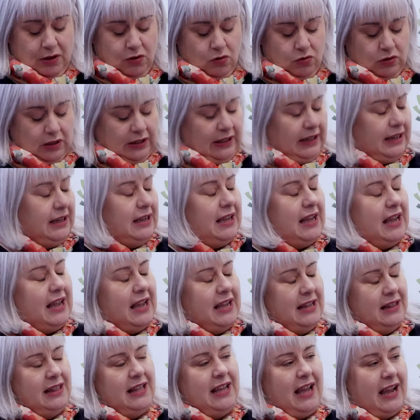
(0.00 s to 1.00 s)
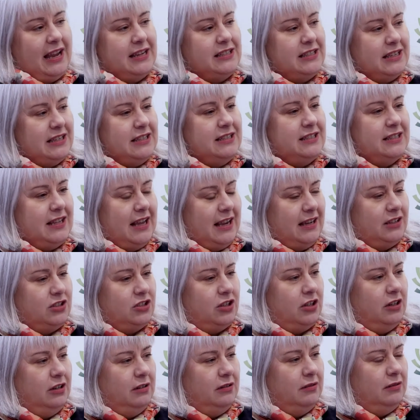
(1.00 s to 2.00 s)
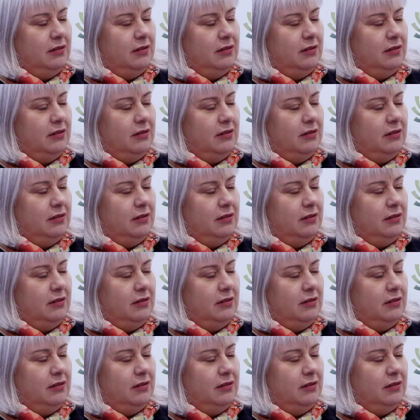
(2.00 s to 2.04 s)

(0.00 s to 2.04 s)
locally in the IT sector?